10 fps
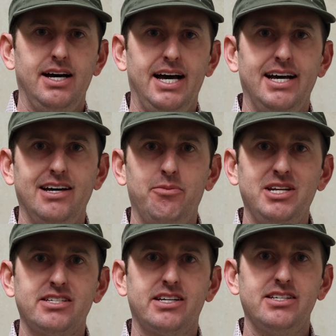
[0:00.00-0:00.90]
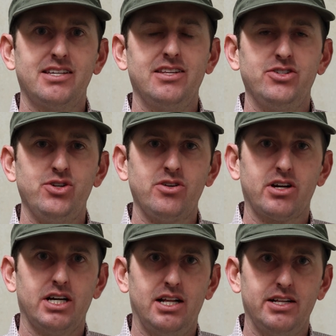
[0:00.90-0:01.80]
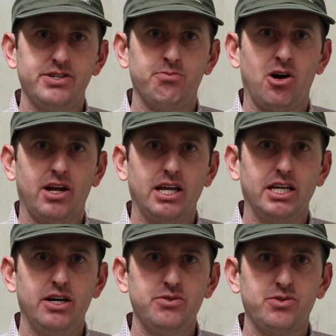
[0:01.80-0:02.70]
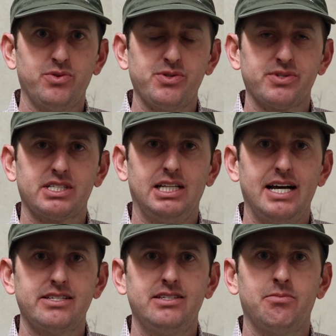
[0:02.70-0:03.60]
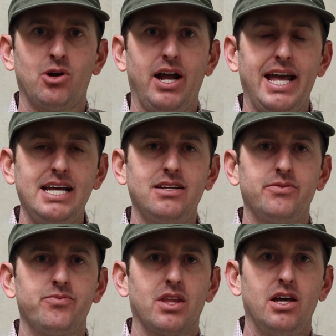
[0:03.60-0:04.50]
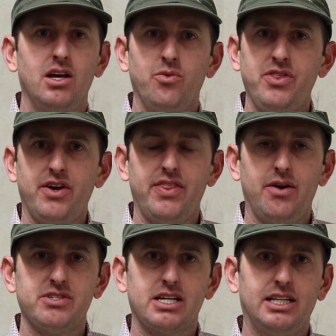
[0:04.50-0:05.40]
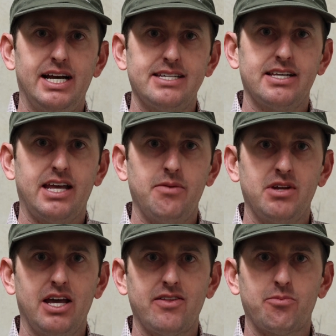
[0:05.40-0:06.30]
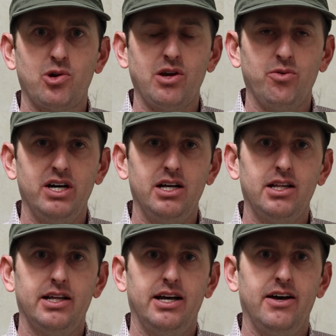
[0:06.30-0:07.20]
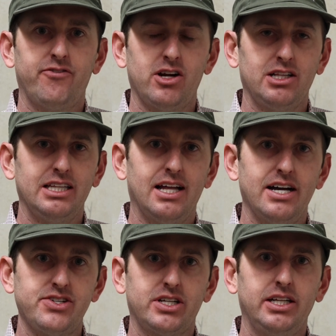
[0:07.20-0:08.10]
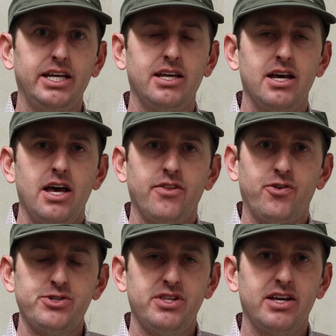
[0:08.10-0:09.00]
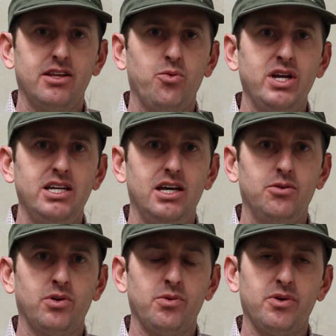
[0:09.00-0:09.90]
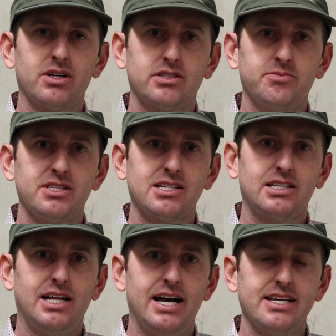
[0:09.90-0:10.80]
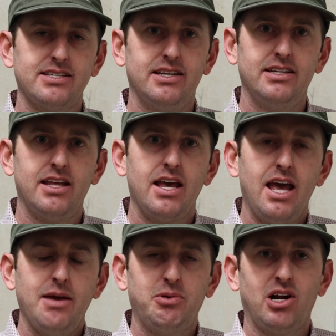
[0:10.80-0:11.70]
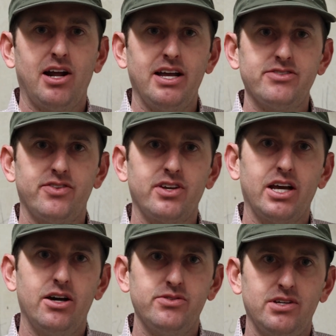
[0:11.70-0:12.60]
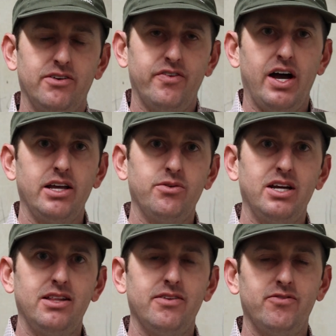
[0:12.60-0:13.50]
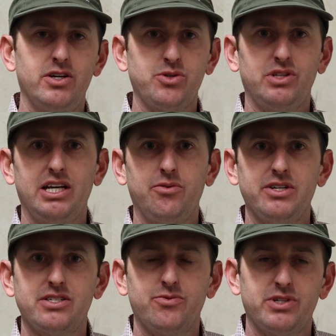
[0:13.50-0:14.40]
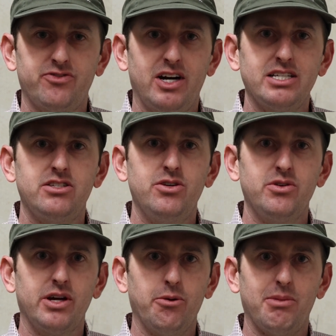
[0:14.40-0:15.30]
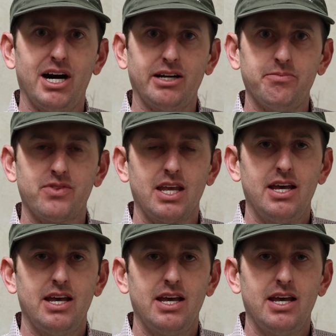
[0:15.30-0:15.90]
Hi, I'll be discussing the Junior College Market Goats, which was class number 8. We thought that was a class that came together pretty well, fairly logically. First thing that we did when we walked up to the class and put our hands on the goats and evaluated them visually was find 2 to go bottom.